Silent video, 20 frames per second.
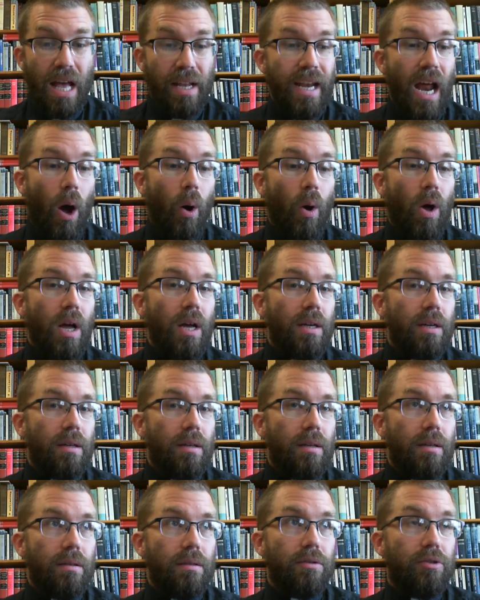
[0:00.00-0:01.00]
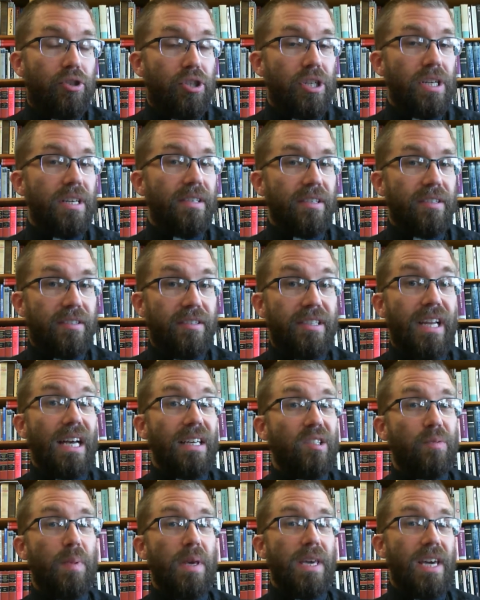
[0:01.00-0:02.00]
Now, Jesus
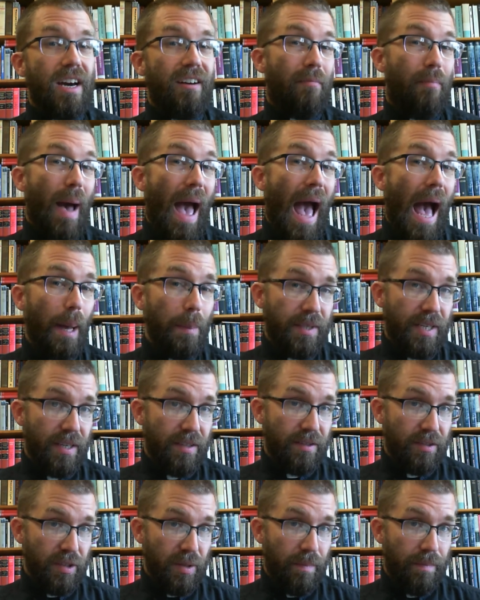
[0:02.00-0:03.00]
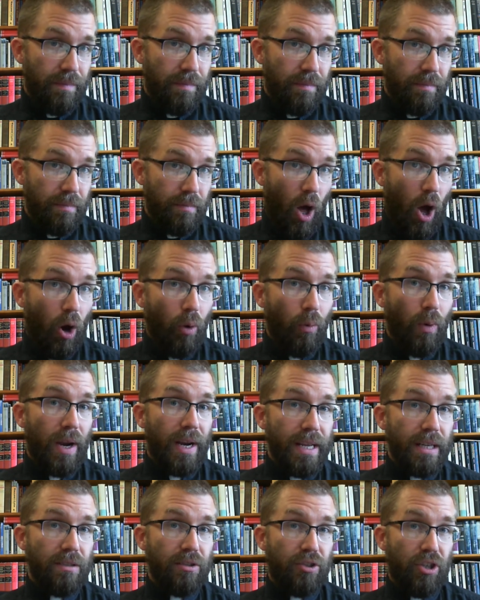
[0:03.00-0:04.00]
does speak of baptism
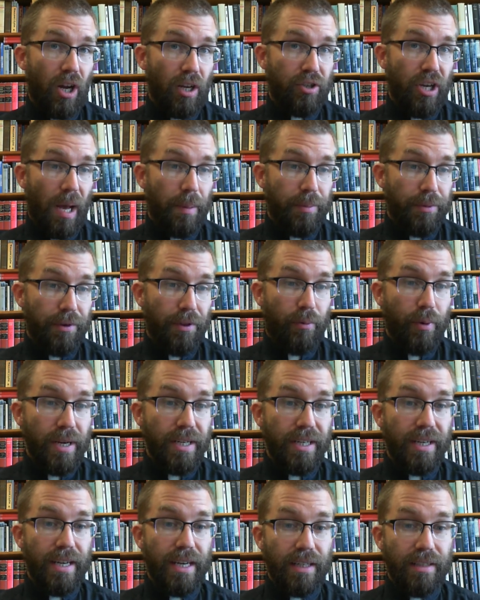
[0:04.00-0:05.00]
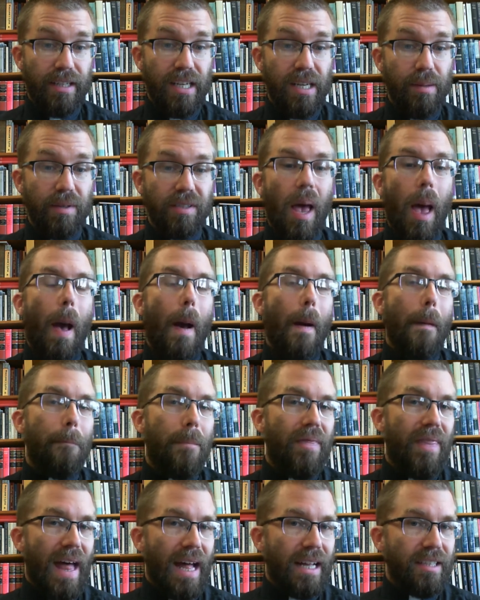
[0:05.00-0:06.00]
already in John chapter 3 to Nicodemus,
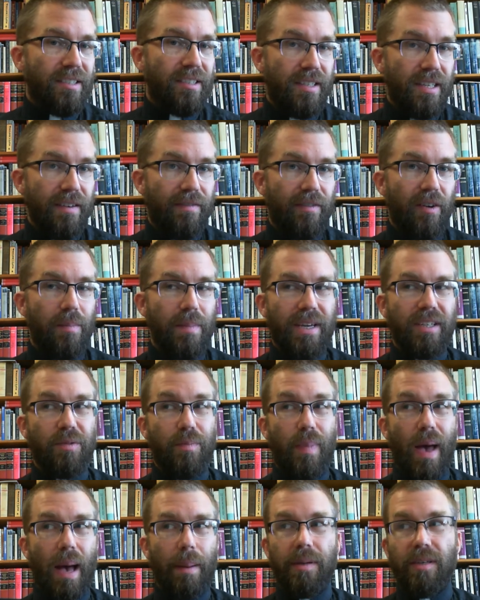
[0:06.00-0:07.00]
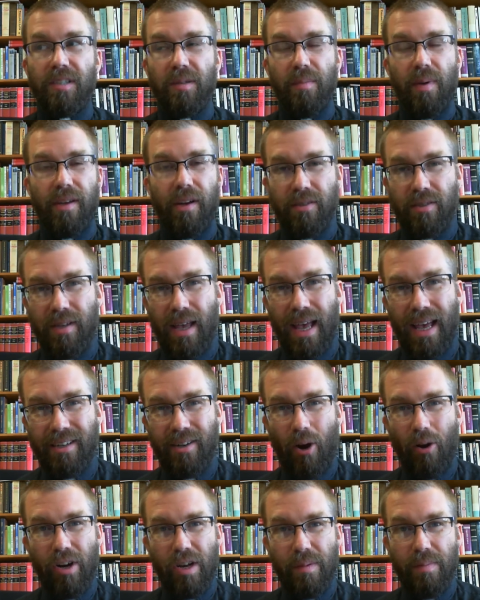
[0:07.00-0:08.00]
but that's different because baptism has, had
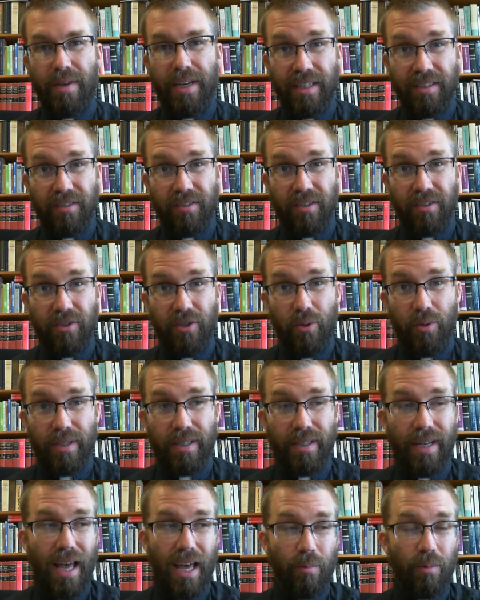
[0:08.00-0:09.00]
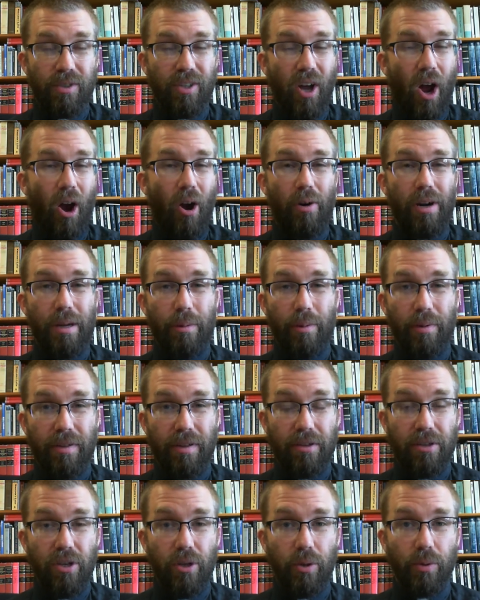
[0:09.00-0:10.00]
already been instituted and was already
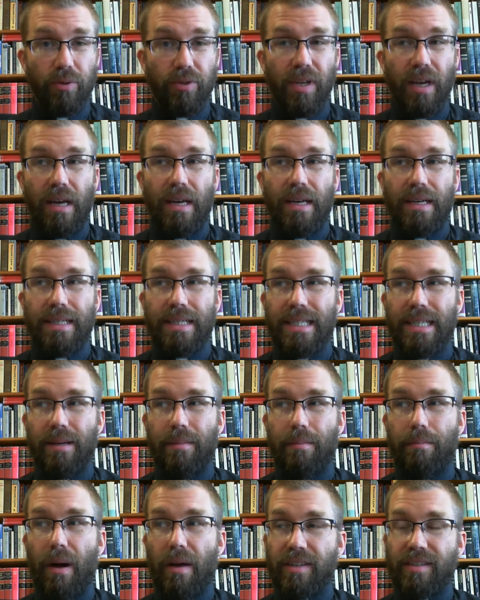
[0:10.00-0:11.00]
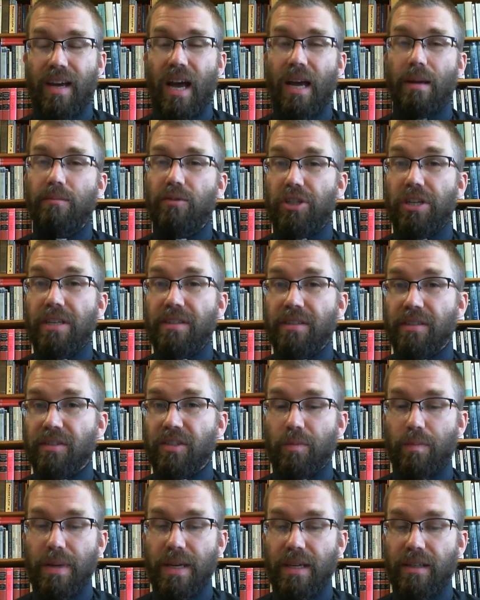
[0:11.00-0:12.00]
within use. Um, by the time Jesus
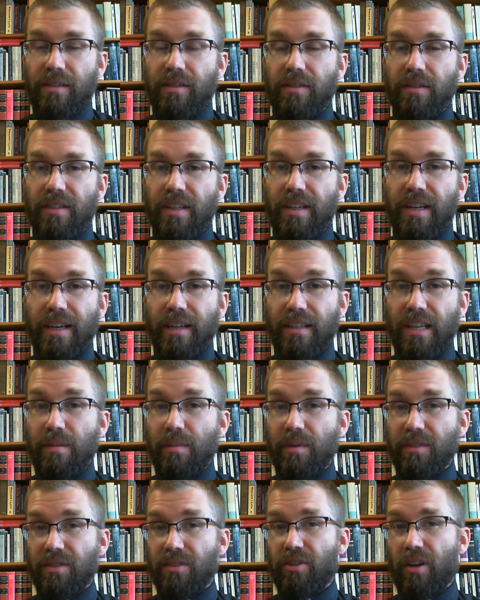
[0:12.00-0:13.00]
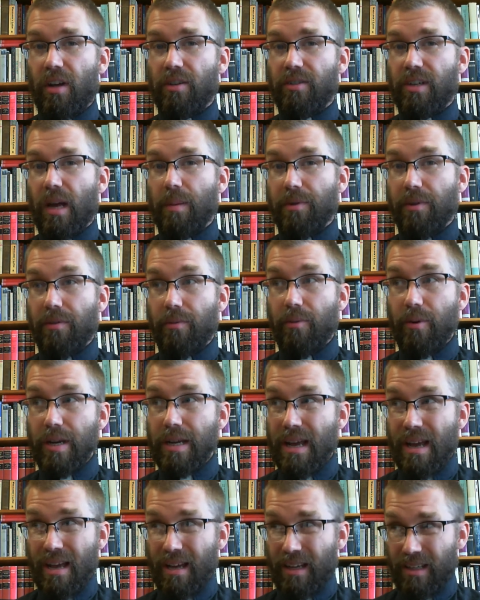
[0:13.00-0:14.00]
speaks to Nicodemus in John chapter
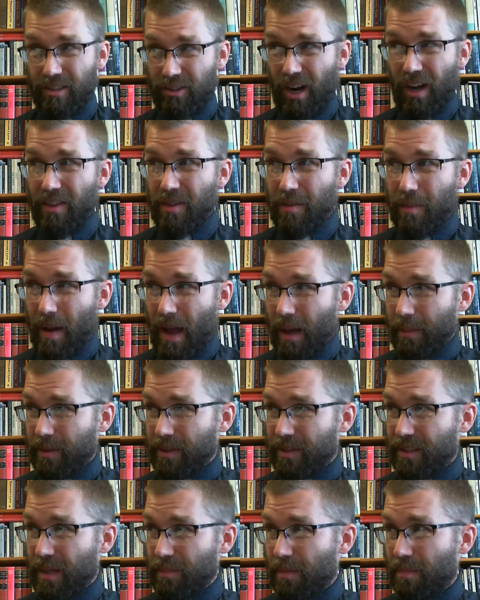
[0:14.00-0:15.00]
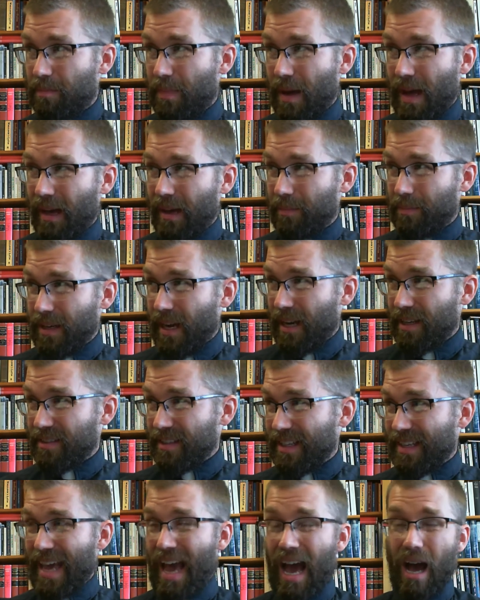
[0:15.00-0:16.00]
3, John the Baptist had been
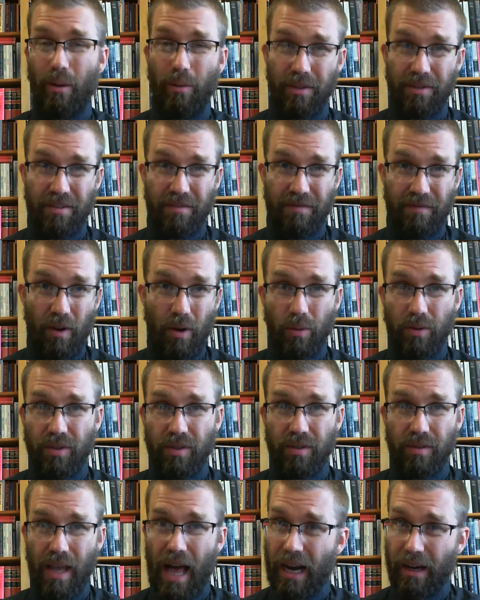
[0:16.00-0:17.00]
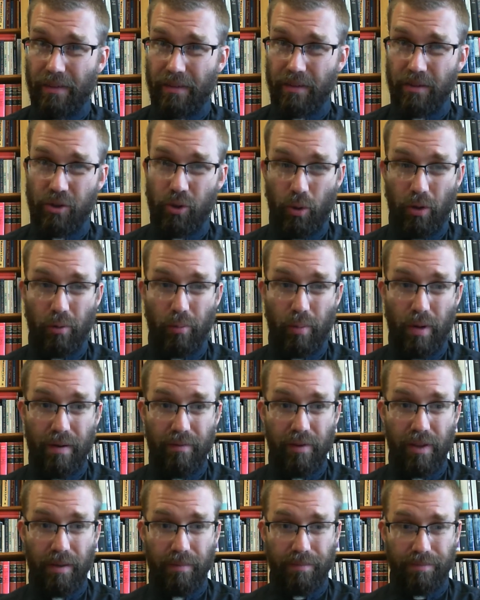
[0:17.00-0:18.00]
baptizing countless folks out of the Jordan
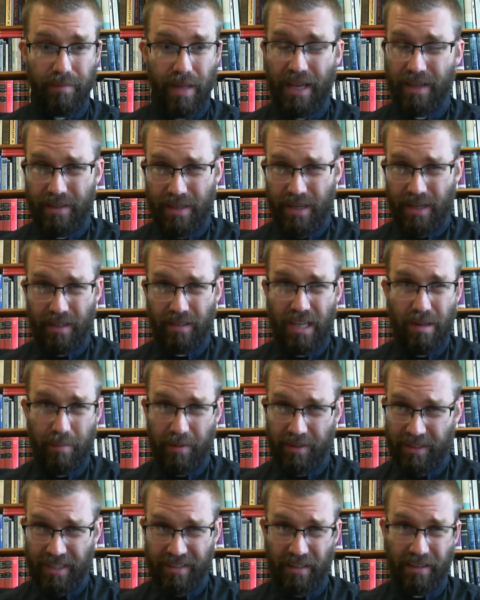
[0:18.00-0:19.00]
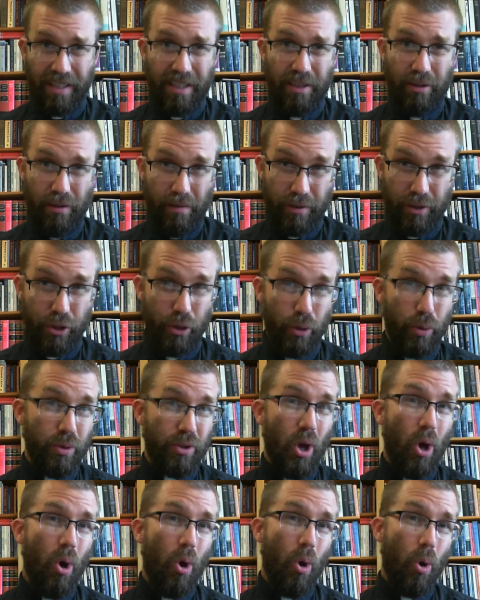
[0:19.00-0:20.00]
River then, and Nicodemus, as a leader of the
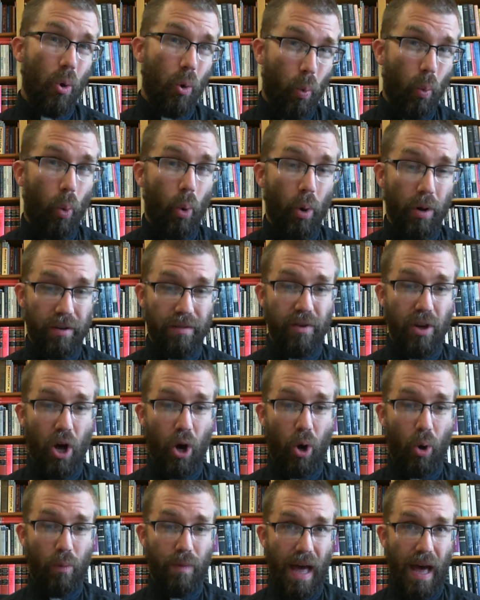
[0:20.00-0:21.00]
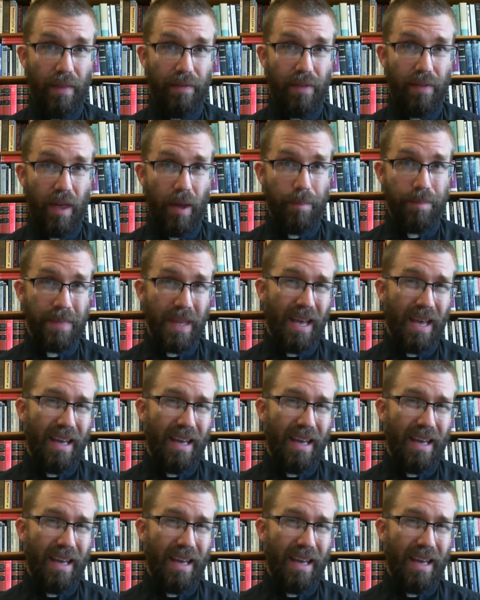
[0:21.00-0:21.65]
Jews, would have known that then.